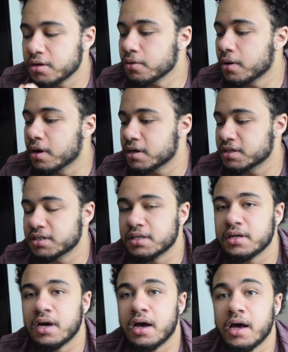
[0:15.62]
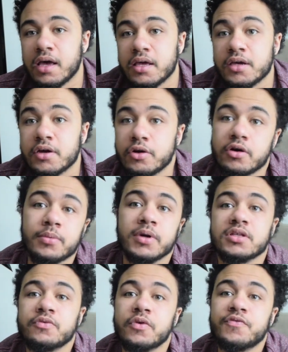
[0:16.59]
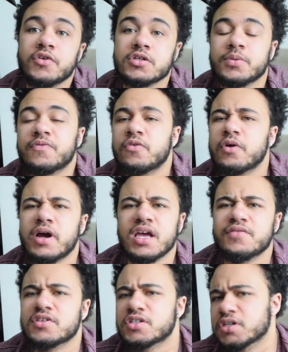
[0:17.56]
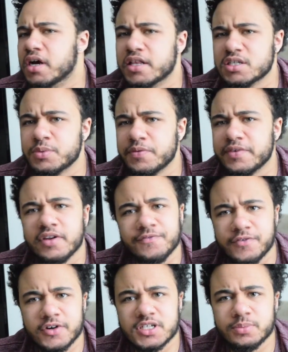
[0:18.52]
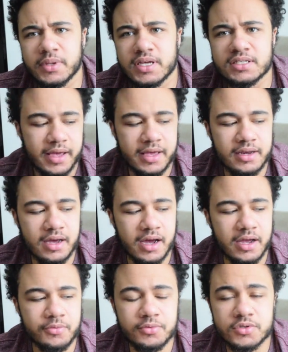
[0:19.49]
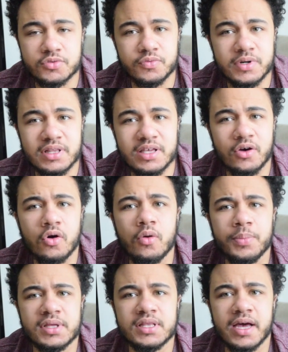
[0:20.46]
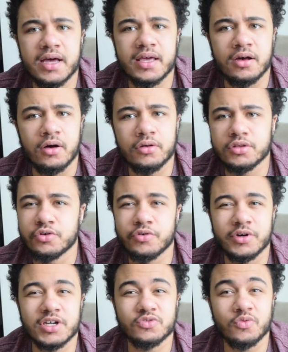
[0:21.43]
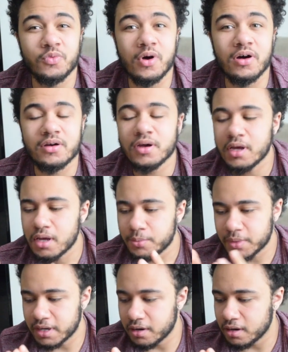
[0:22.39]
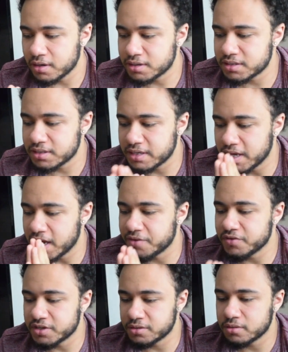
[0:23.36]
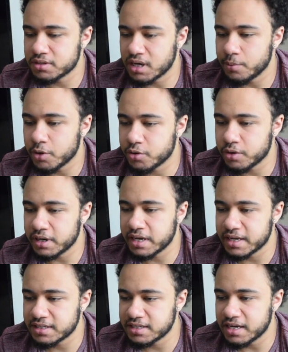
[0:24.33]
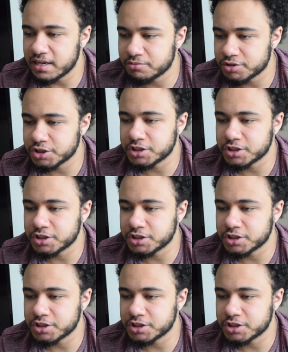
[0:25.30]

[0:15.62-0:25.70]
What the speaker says: You know, honestly, I heard about the reviews before I even saw this movie in the first place, and I was really hoping that all the critics were wrong, but honestly, every single time a critic has said it